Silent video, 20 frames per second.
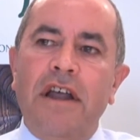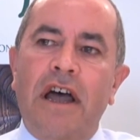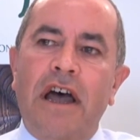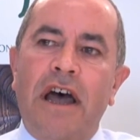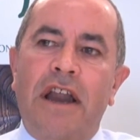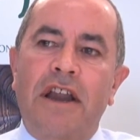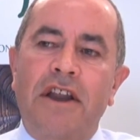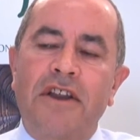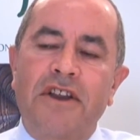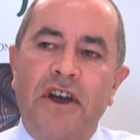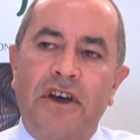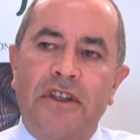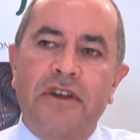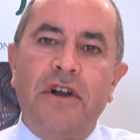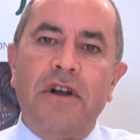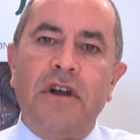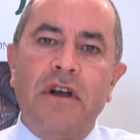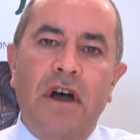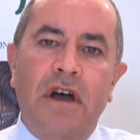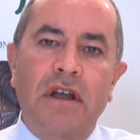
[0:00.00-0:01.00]

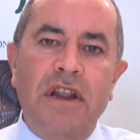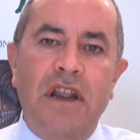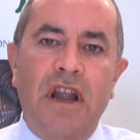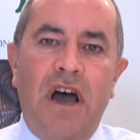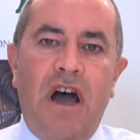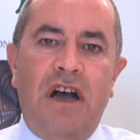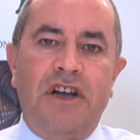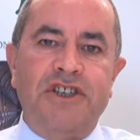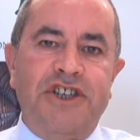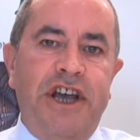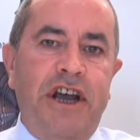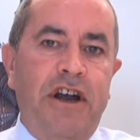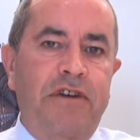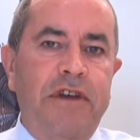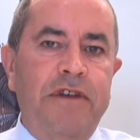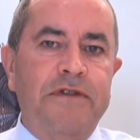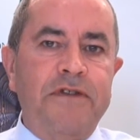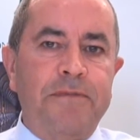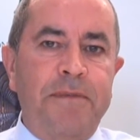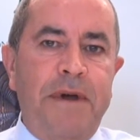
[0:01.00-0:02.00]
Another large
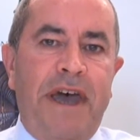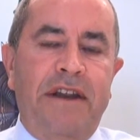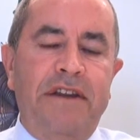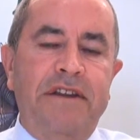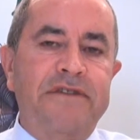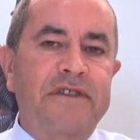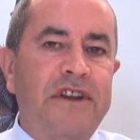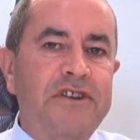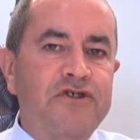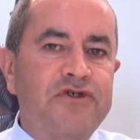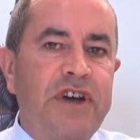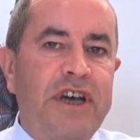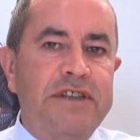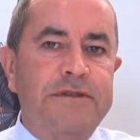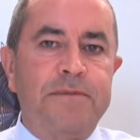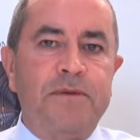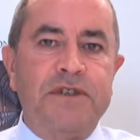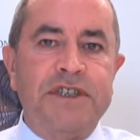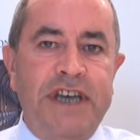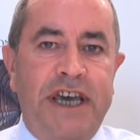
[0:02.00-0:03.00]
area of spend is on
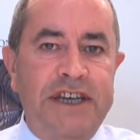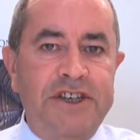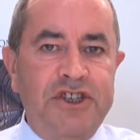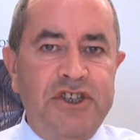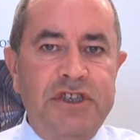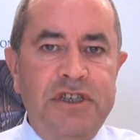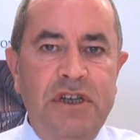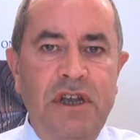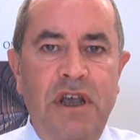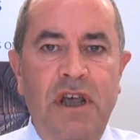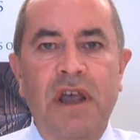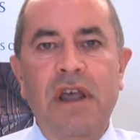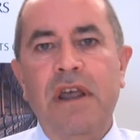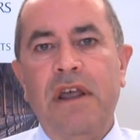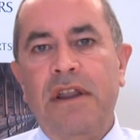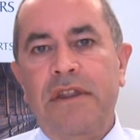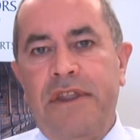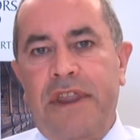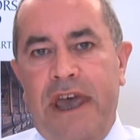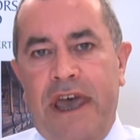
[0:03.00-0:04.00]
transportation,
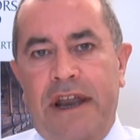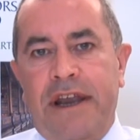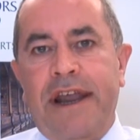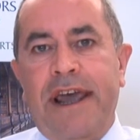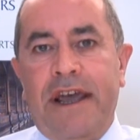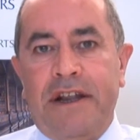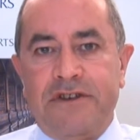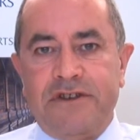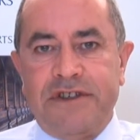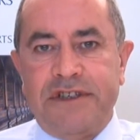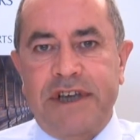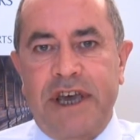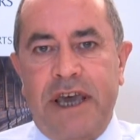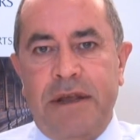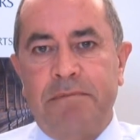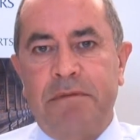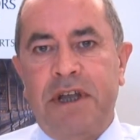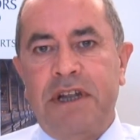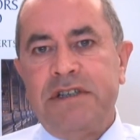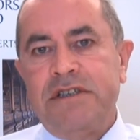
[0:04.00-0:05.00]
then
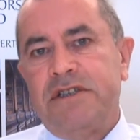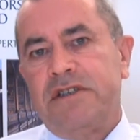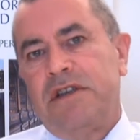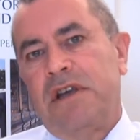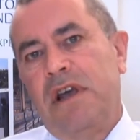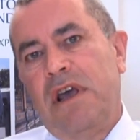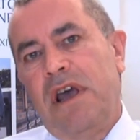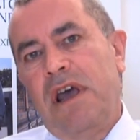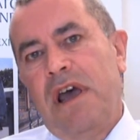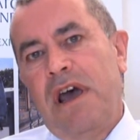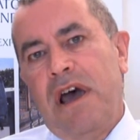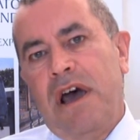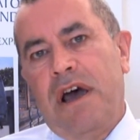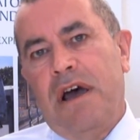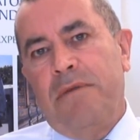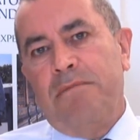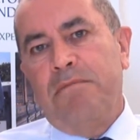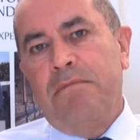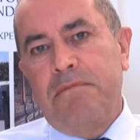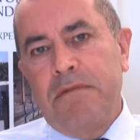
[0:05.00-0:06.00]
entertainment,
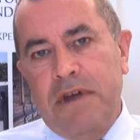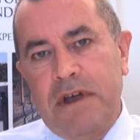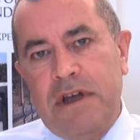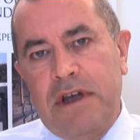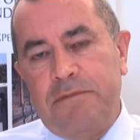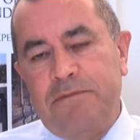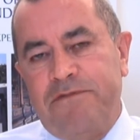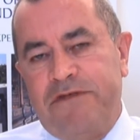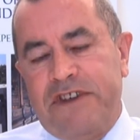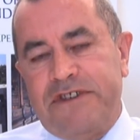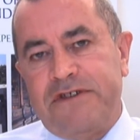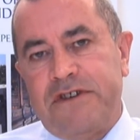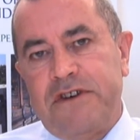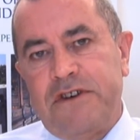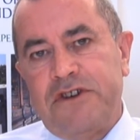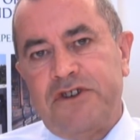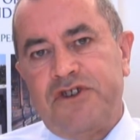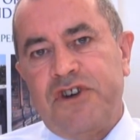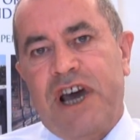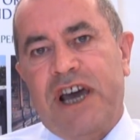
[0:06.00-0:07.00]
visitor
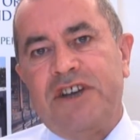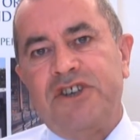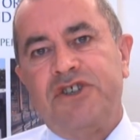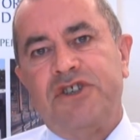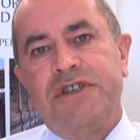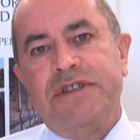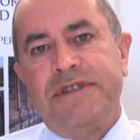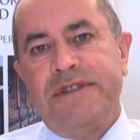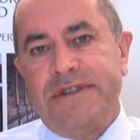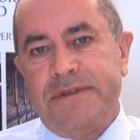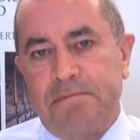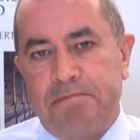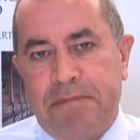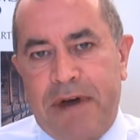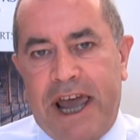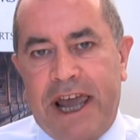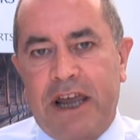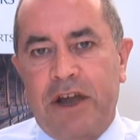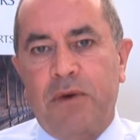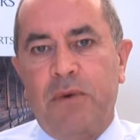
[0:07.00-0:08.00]
attractions,
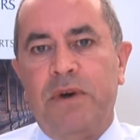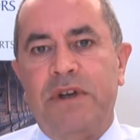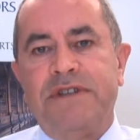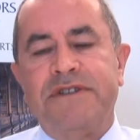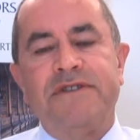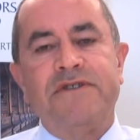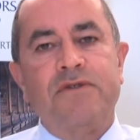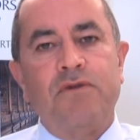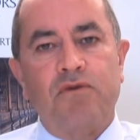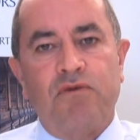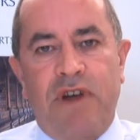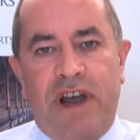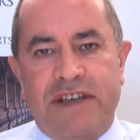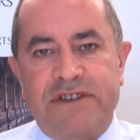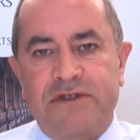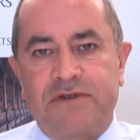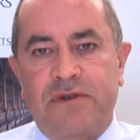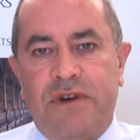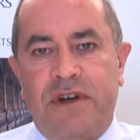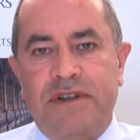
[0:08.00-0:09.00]
banquets,
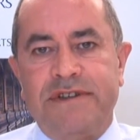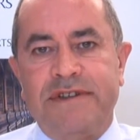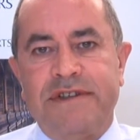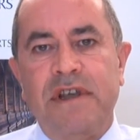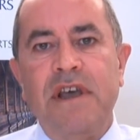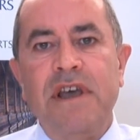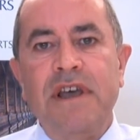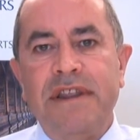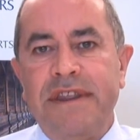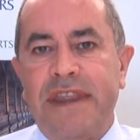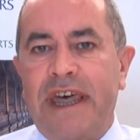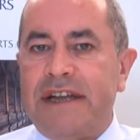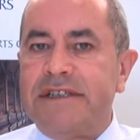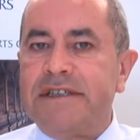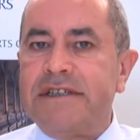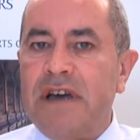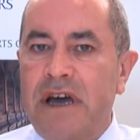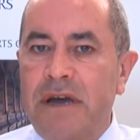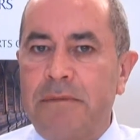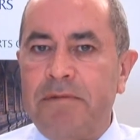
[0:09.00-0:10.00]
restaurants, that
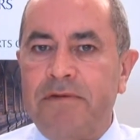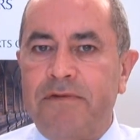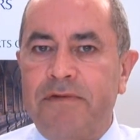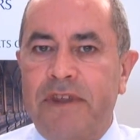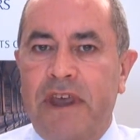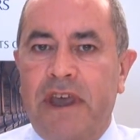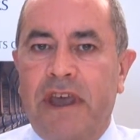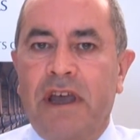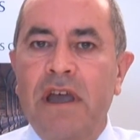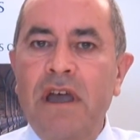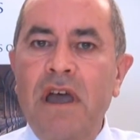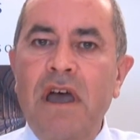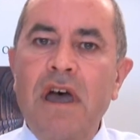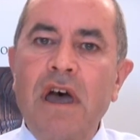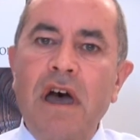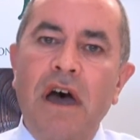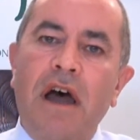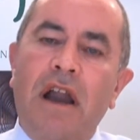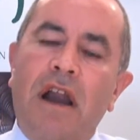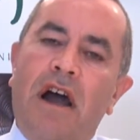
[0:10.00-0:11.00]
type of thing.
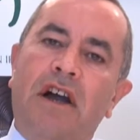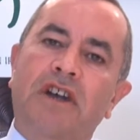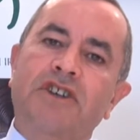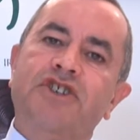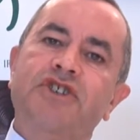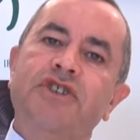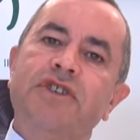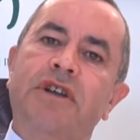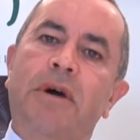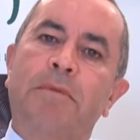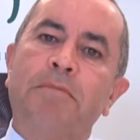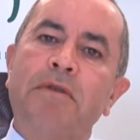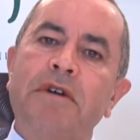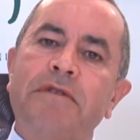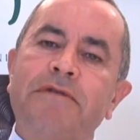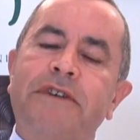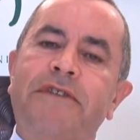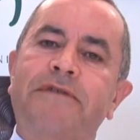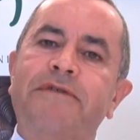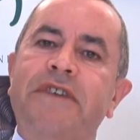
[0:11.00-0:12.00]
A large number
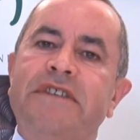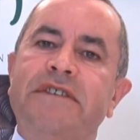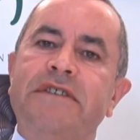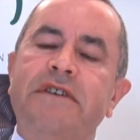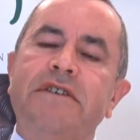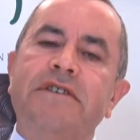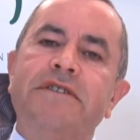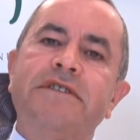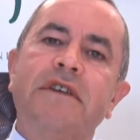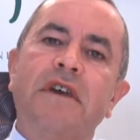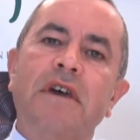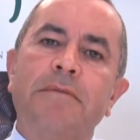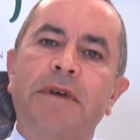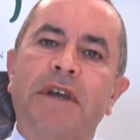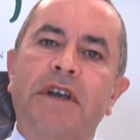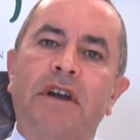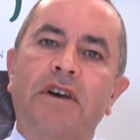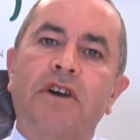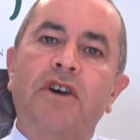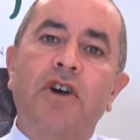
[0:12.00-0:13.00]
of our visitors come
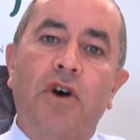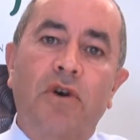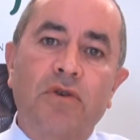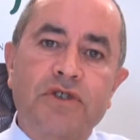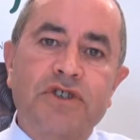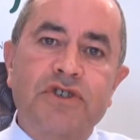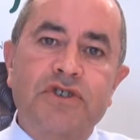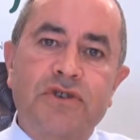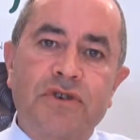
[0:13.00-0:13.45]
in on coach